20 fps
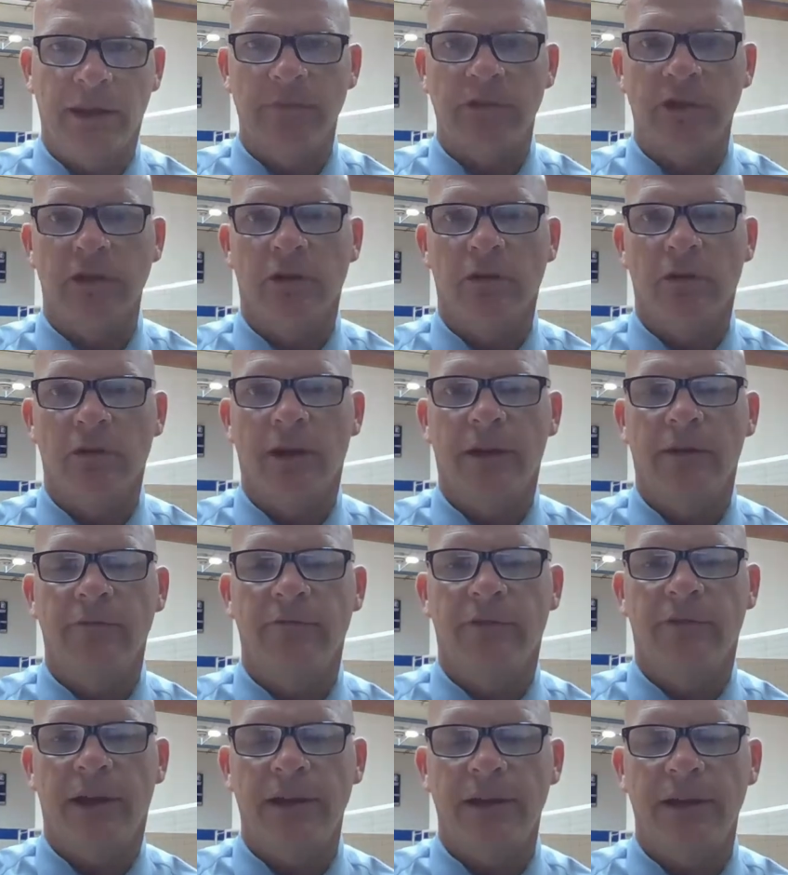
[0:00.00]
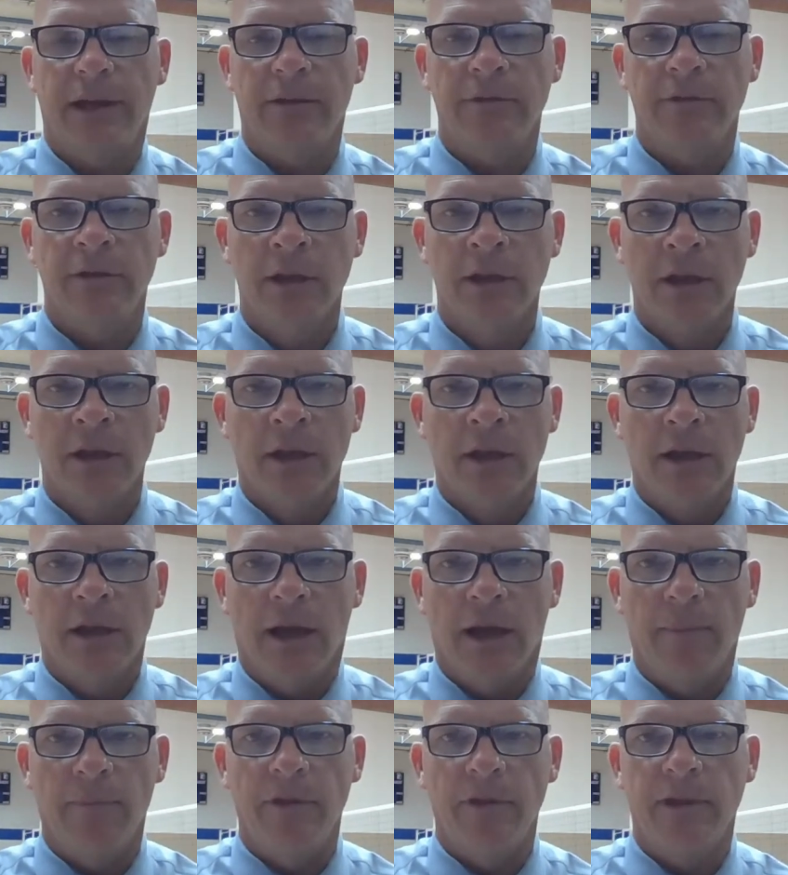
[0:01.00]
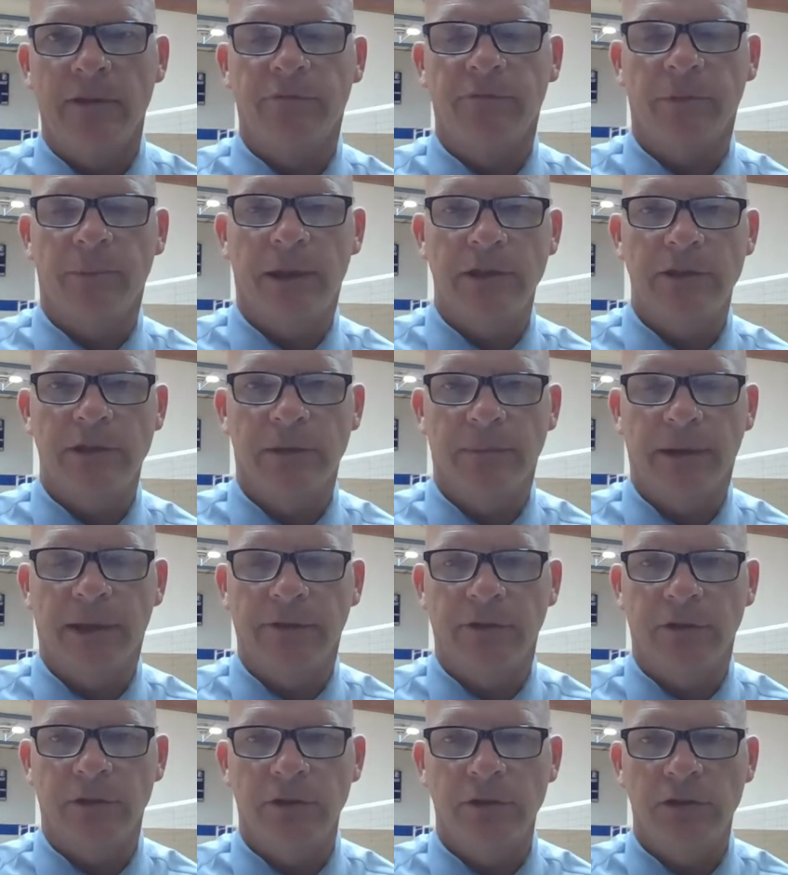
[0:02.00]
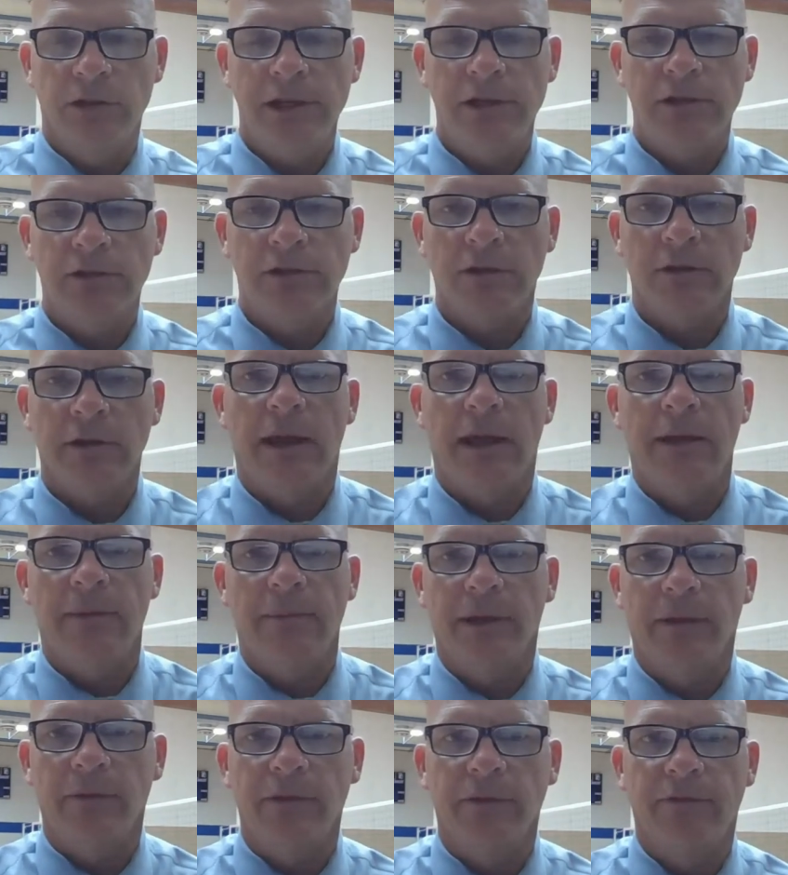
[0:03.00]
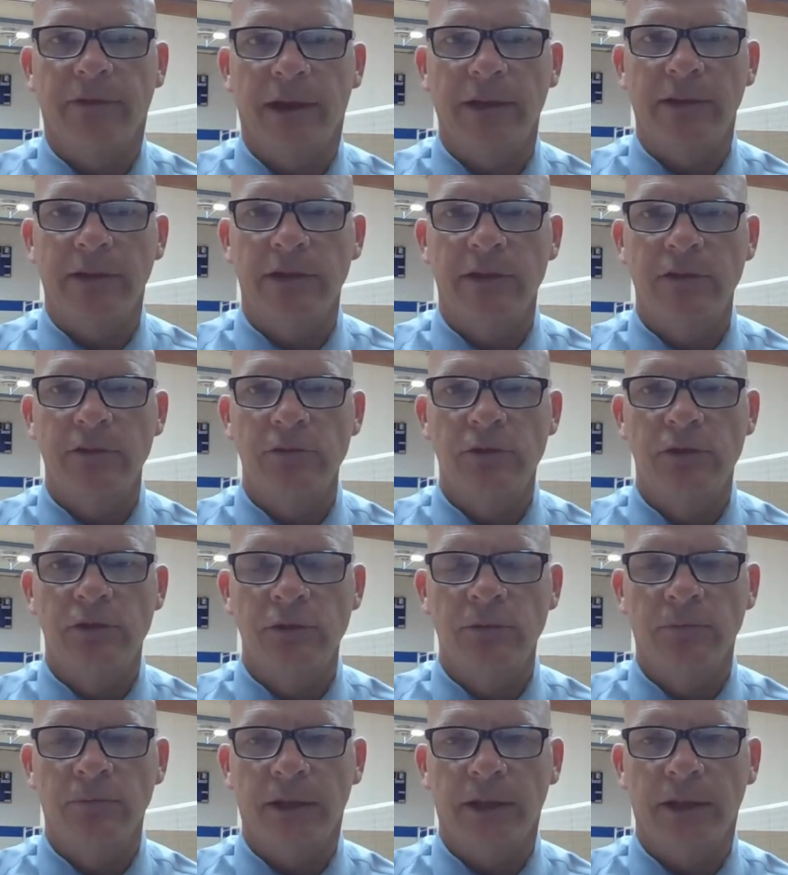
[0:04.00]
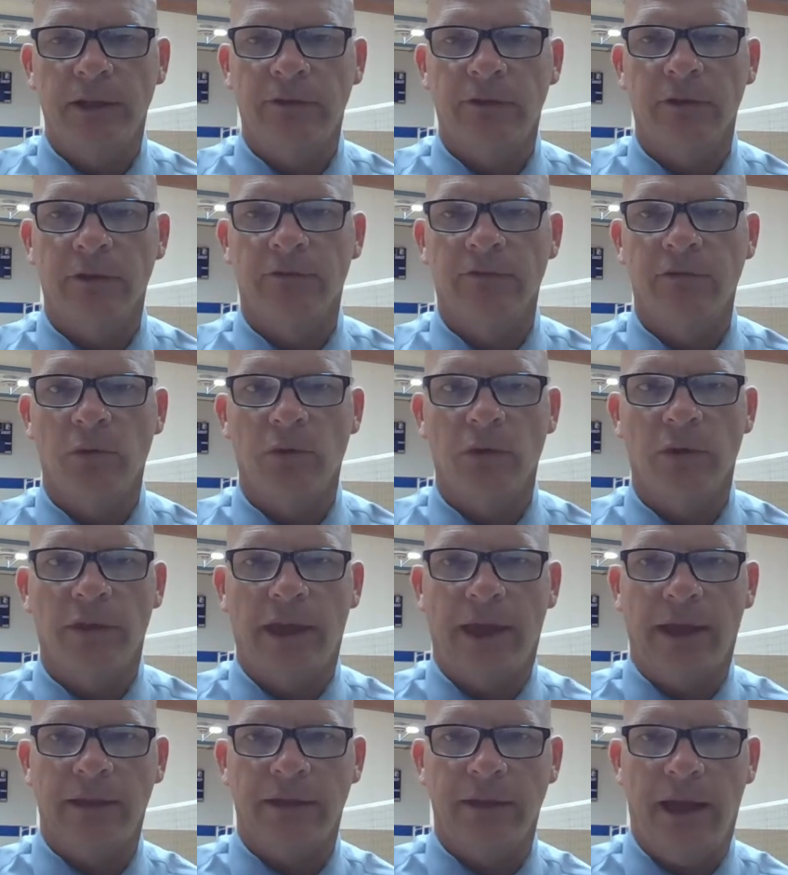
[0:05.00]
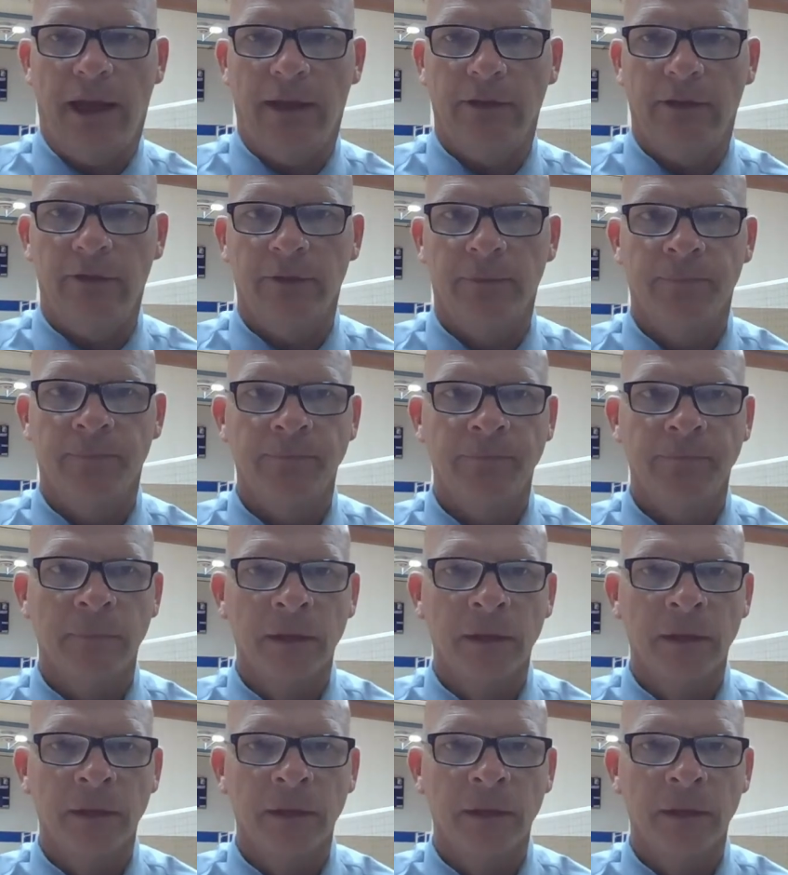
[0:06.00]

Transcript: them to go on and find out the information about their new teacher and to be able to find the new Zoom links for that class.